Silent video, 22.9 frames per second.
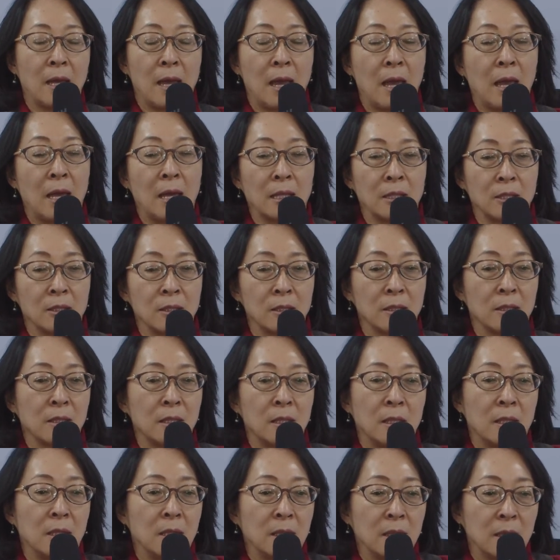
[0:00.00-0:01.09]
and
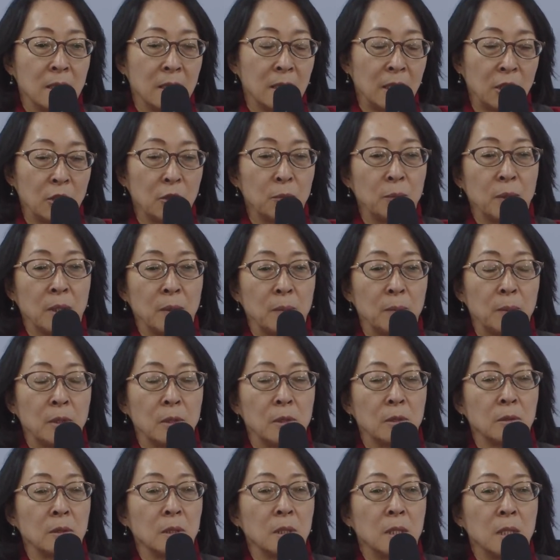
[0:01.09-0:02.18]
kill
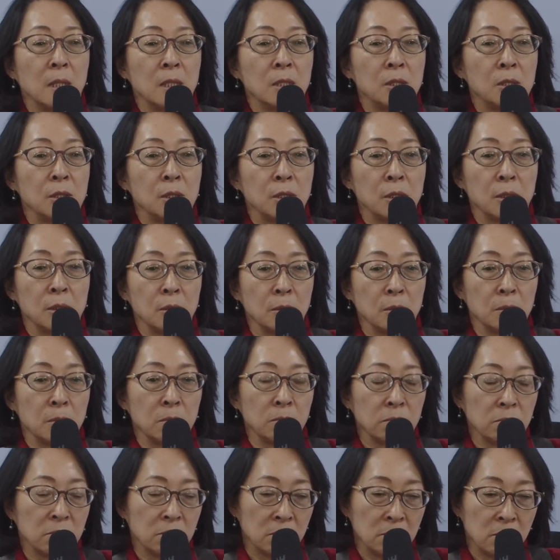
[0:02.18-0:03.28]
people, to
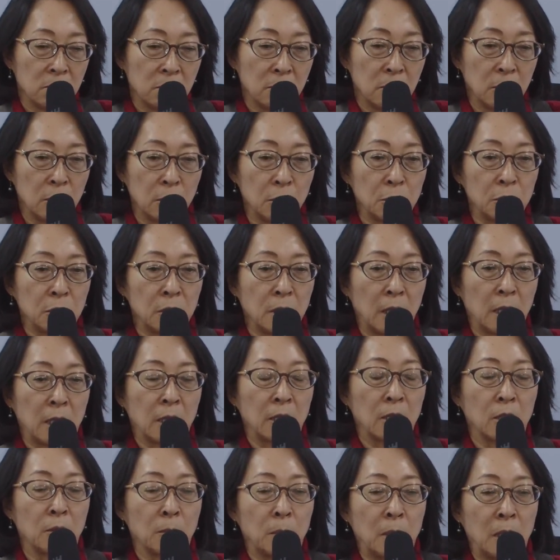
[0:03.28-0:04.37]
lose
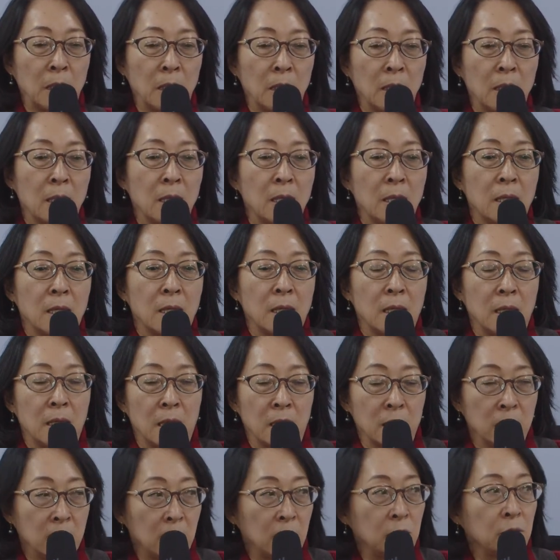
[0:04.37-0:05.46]
economy,
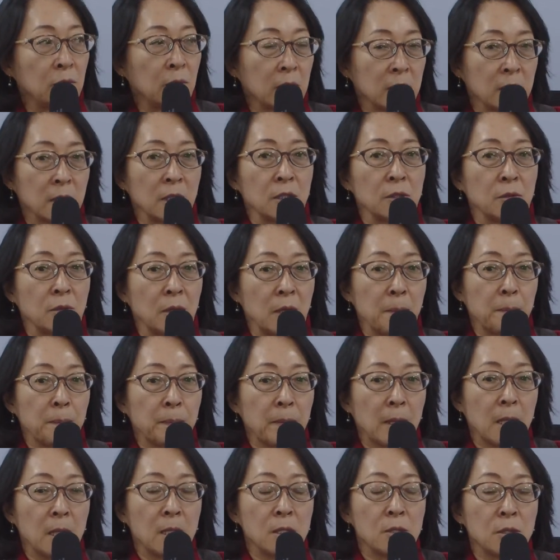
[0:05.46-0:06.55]
etc., etc.
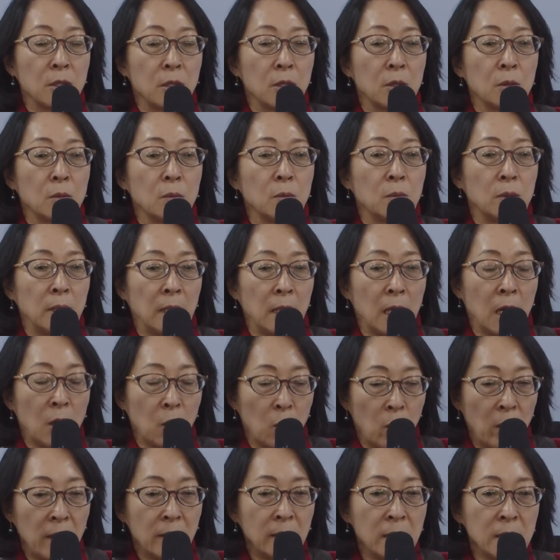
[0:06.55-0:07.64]
So the
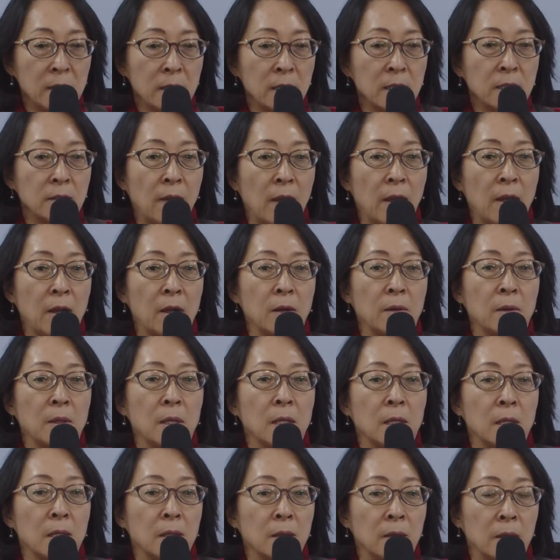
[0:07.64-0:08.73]
awareness is there,
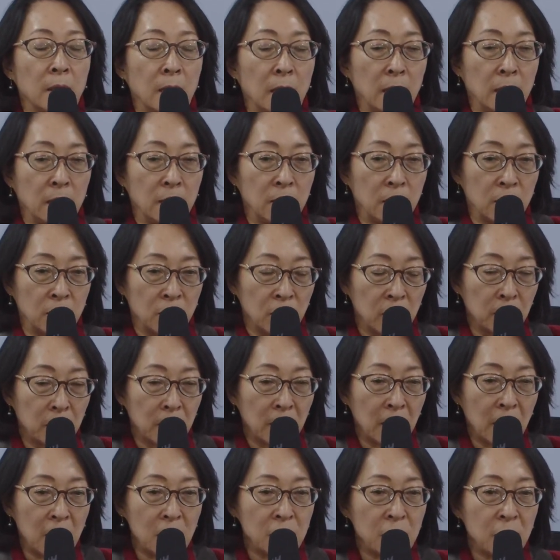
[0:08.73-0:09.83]
the
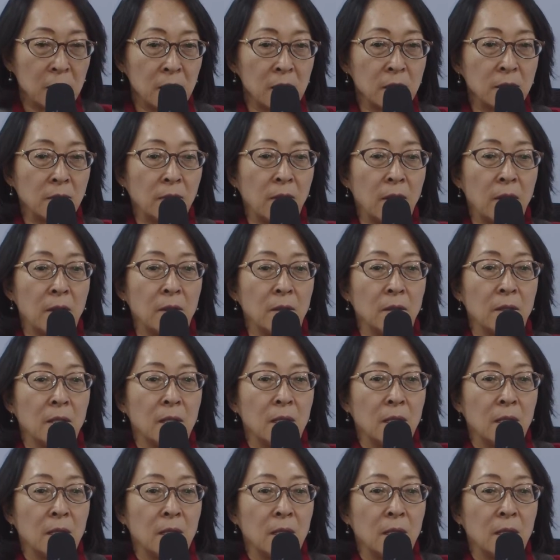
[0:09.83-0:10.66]
determination is there,